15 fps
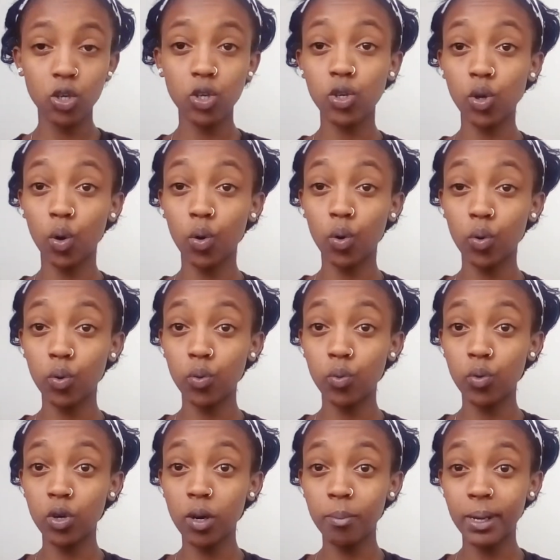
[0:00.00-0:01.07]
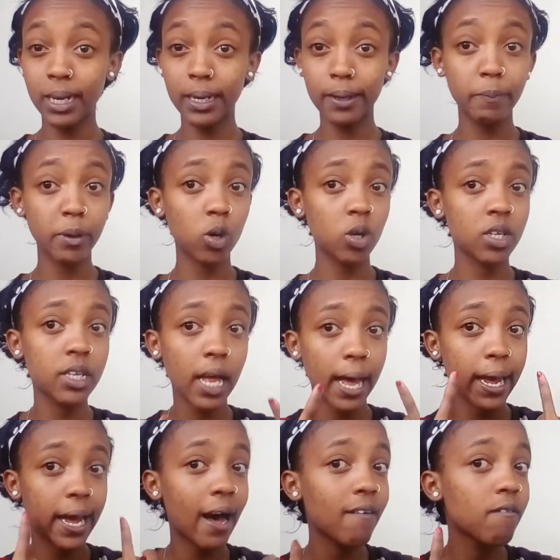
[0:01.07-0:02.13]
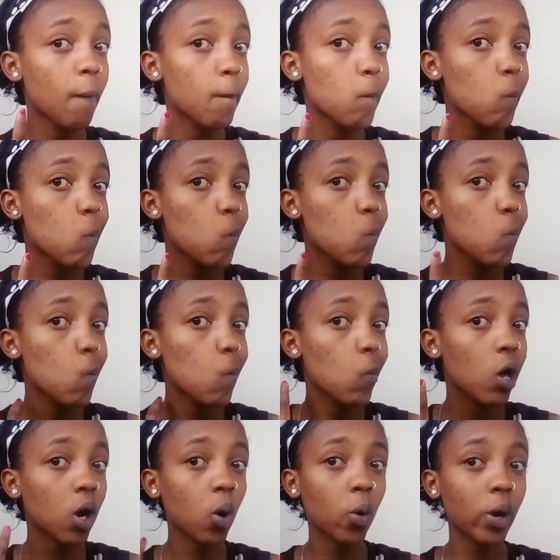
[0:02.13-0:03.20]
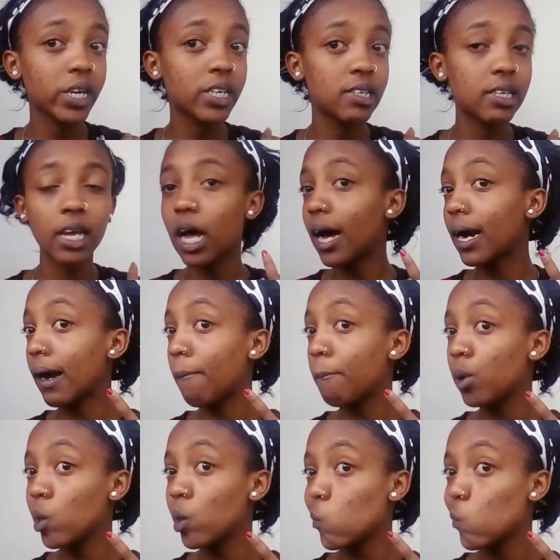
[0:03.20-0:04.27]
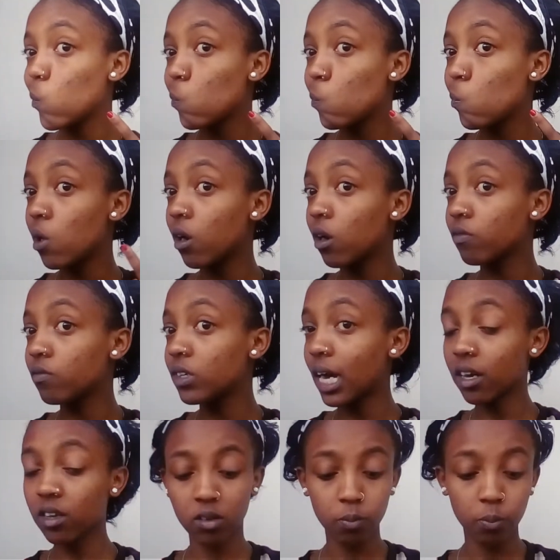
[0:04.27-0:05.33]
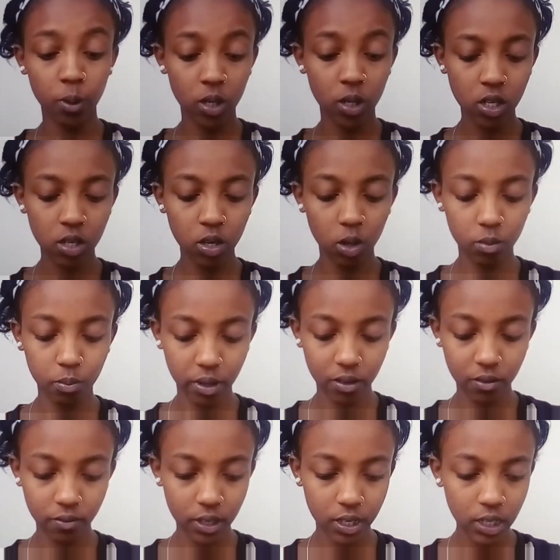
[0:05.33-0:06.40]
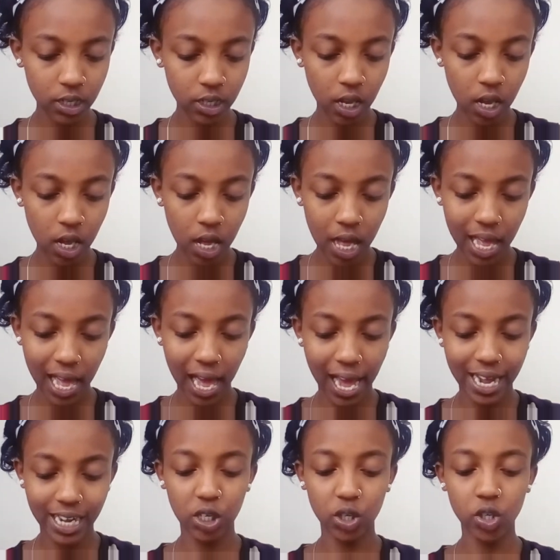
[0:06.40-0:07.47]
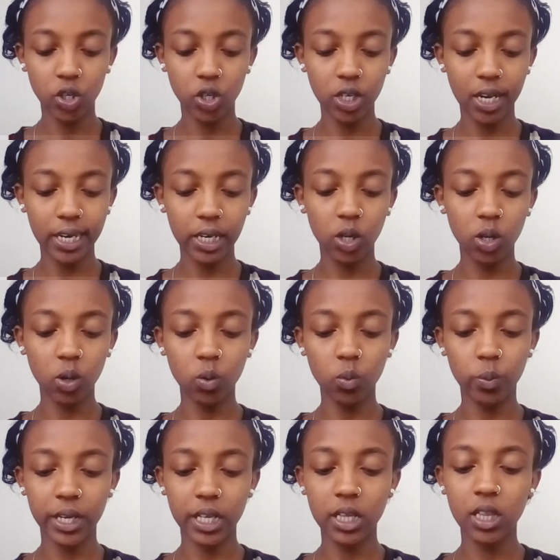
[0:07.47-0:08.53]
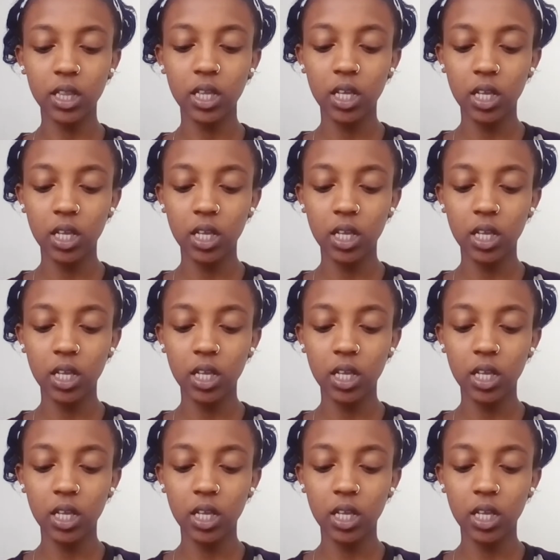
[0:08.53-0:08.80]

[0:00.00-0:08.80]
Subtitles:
So normally, because I have quite a couple of dark spots on my face, I usually go with